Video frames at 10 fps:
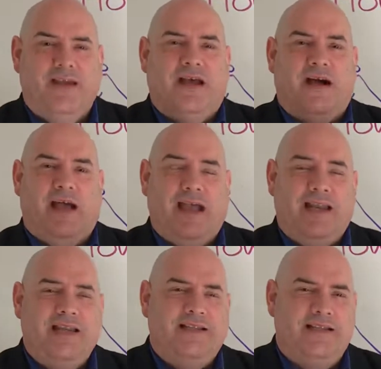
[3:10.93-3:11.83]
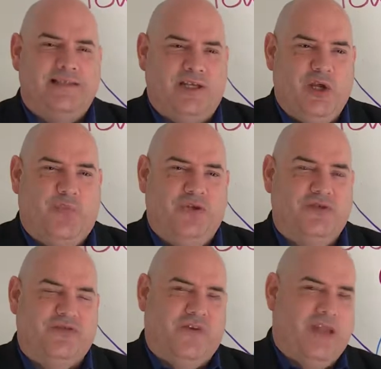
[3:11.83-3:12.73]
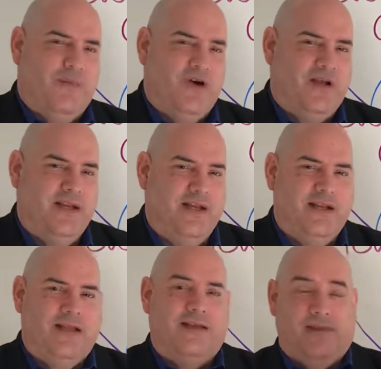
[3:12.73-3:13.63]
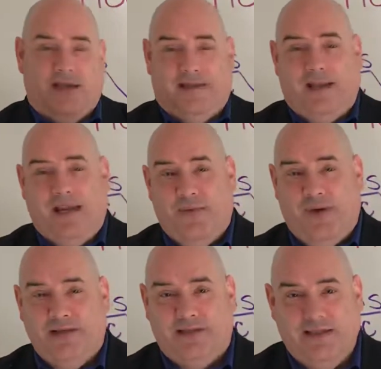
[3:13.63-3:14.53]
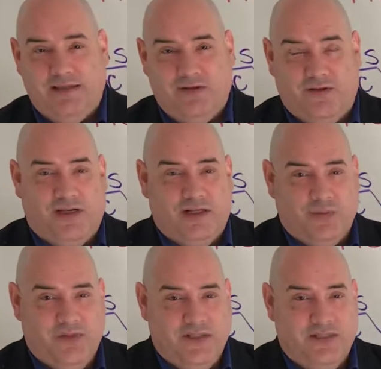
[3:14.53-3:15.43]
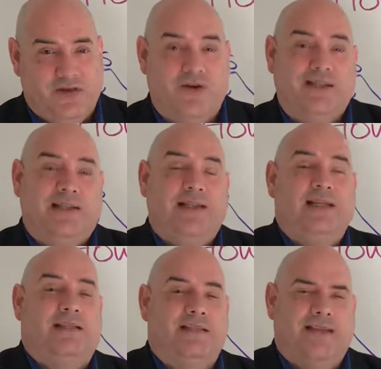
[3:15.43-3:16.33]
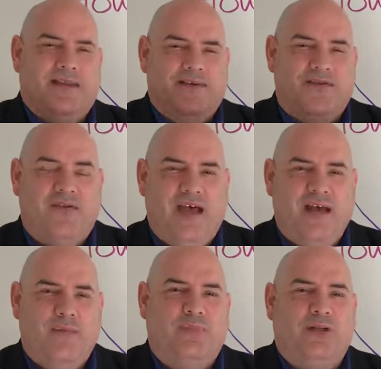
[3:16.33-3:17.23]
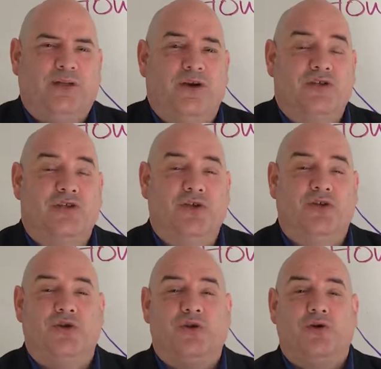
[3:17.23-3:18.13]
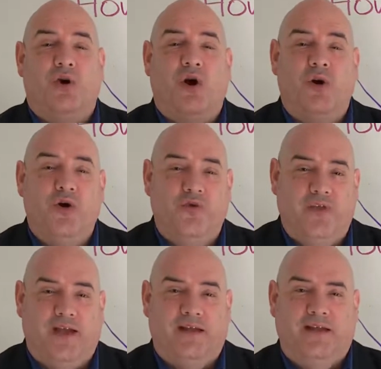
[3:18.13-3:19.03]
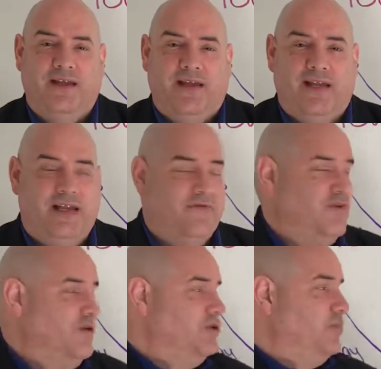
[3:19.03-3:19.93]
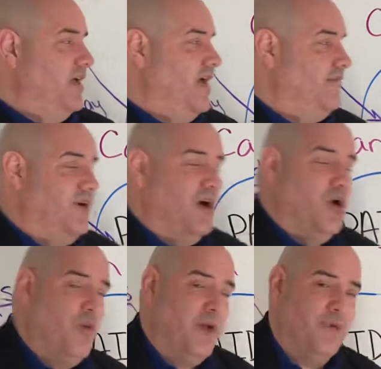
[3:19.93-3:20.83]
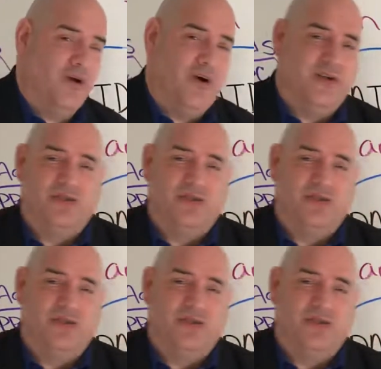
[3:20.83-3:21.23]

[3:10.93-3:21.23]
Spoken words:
Any list that you produce from that marketing, that database list or customer list or lead list, that belongs to you. You own that. And then, of course, we have webinars.